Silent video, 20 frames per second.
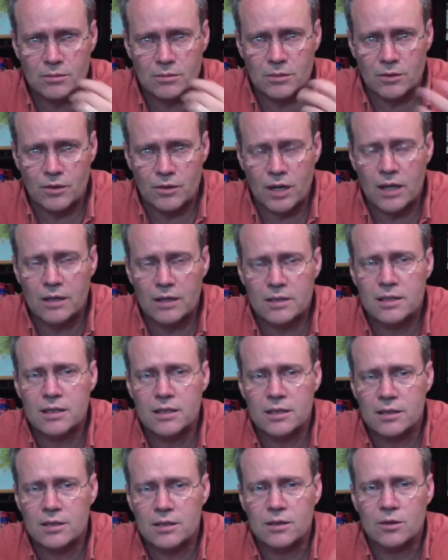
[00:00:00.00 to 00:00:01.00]
of
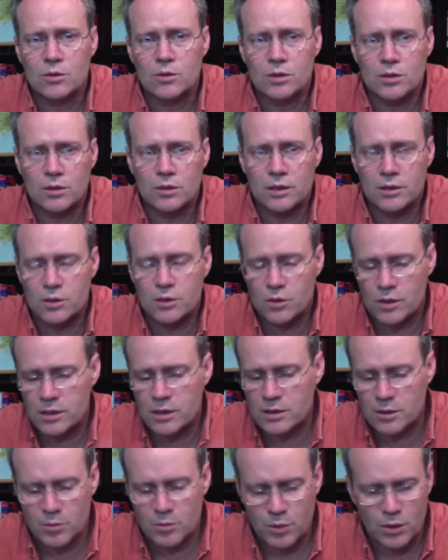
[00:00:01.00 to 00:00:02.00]
content here, which will
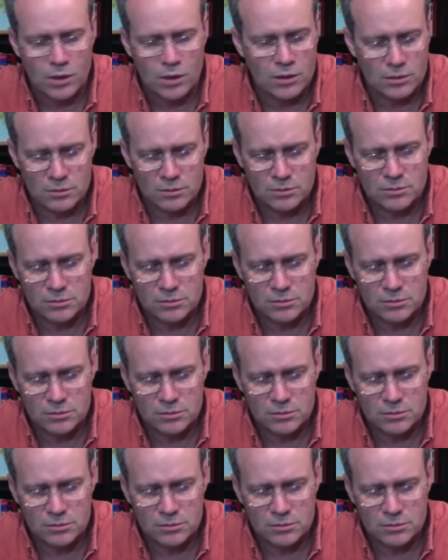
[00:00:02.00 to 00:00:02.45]
increase the book